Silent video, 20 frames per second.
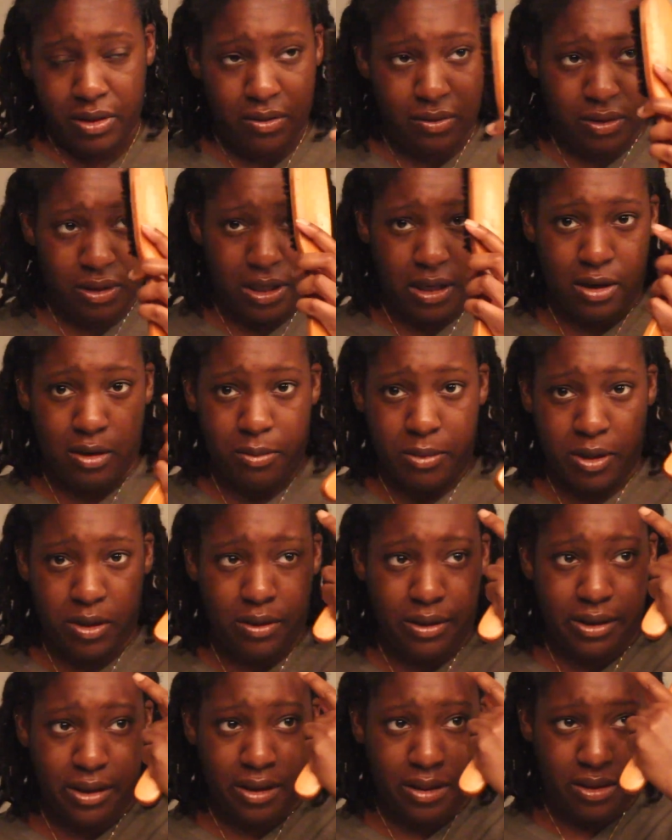only care about
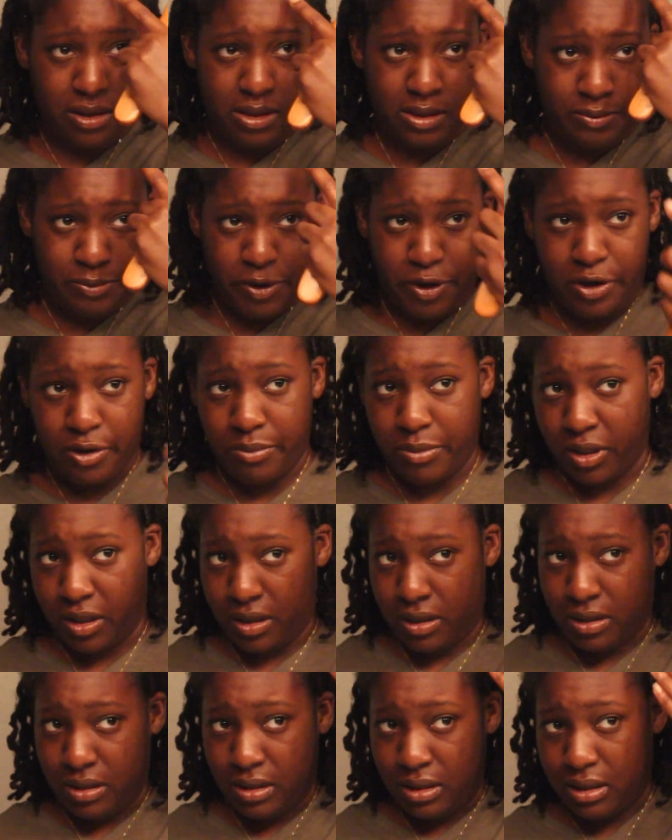like this part,
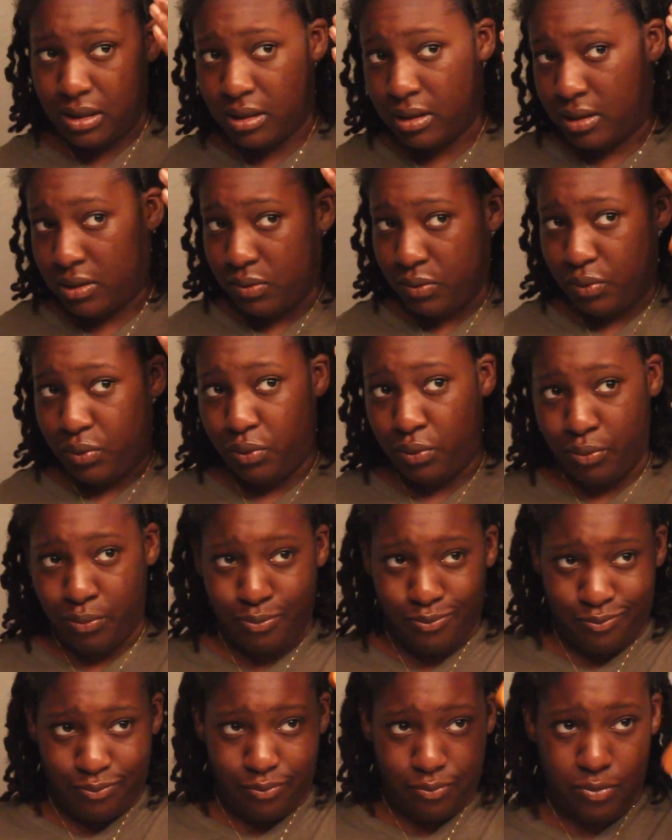because this will
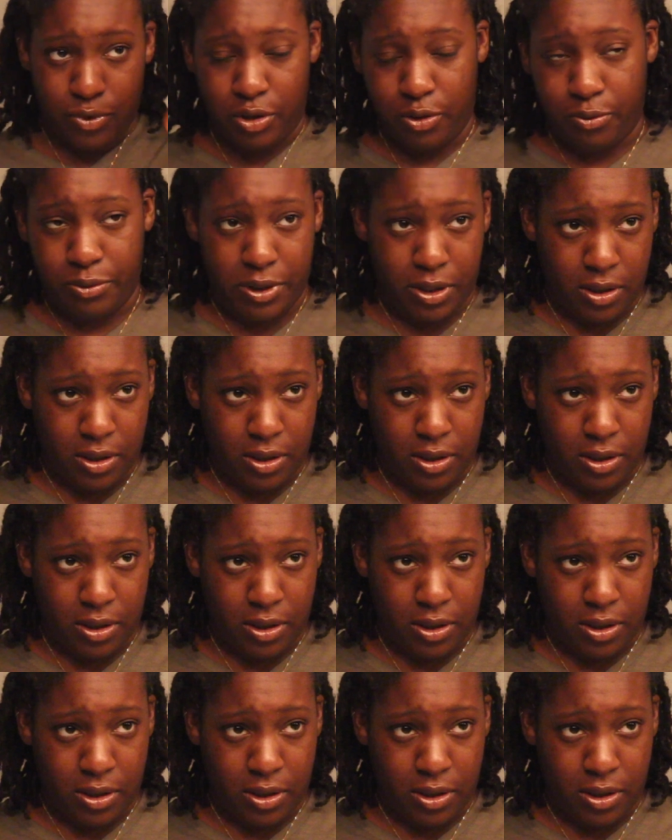be